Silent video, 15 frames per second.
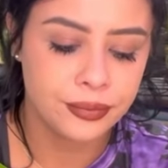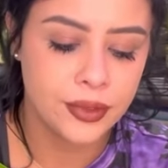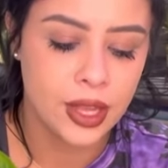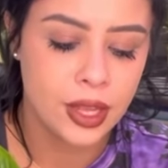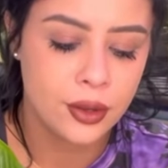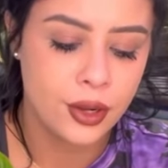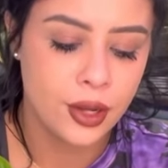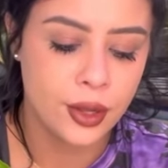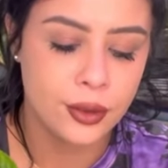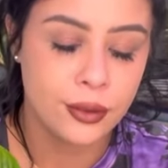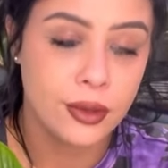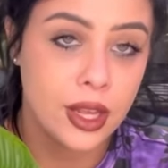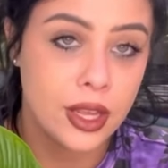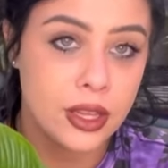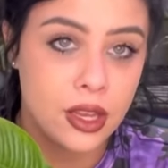I don't
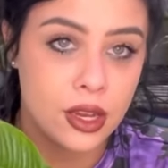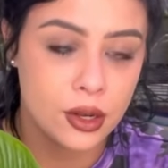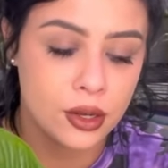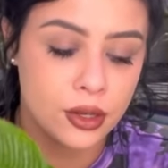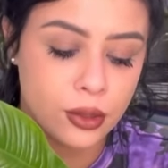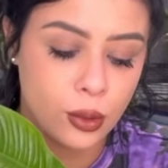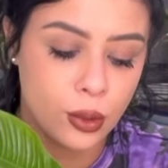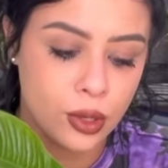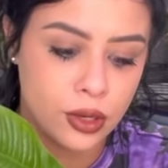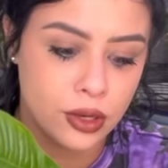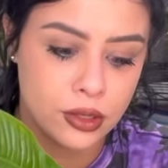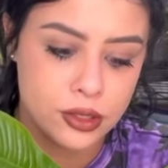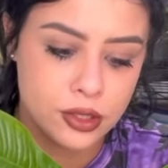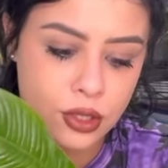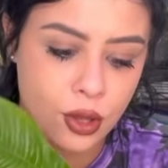know, a year
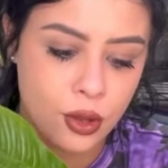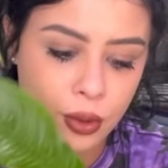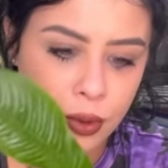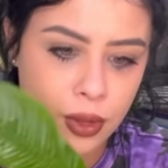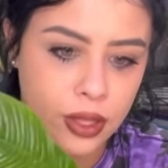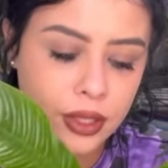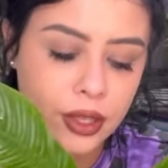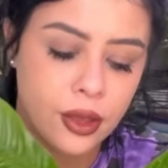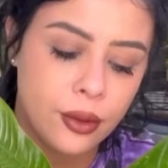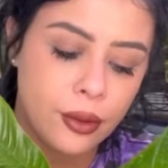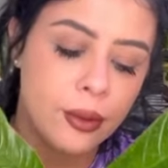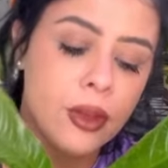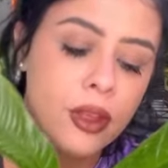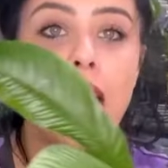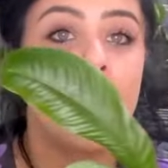or so
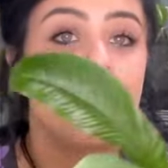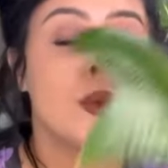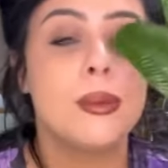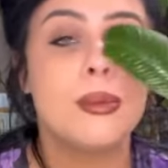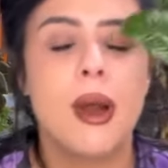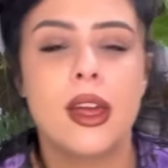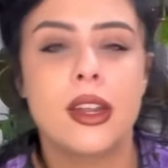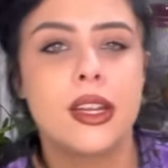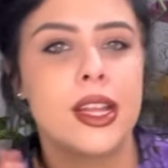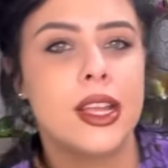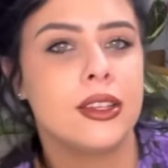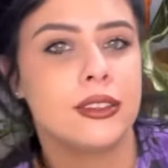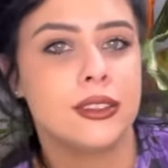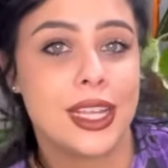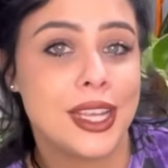ago. I repotted
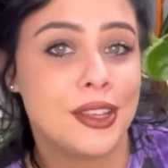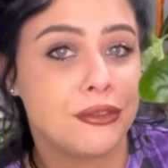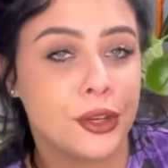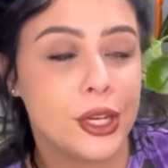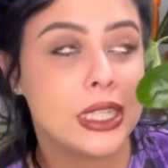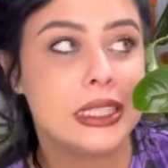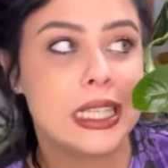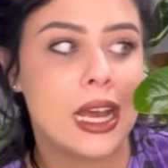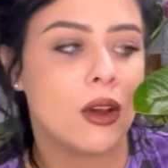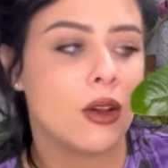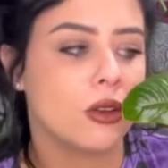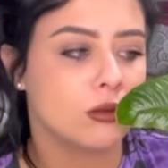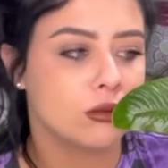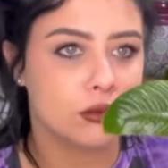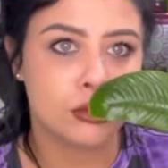it. It freaked
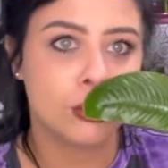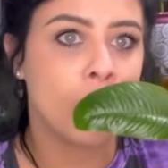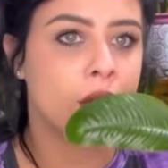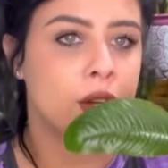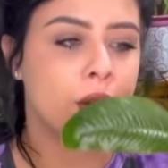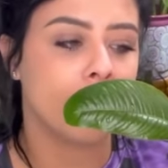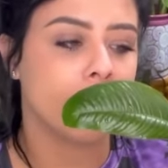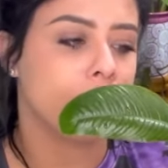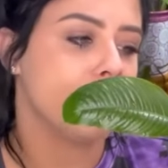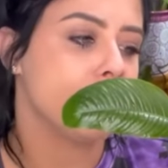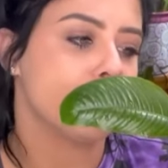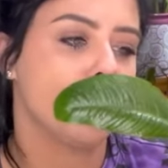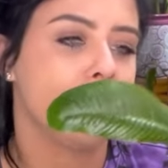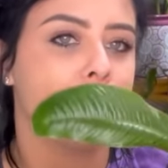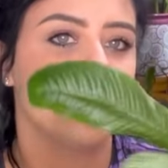out, rotted all of
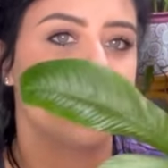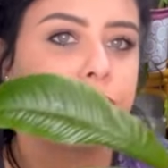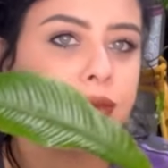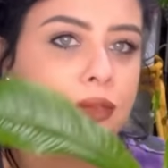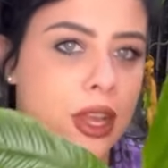its roots.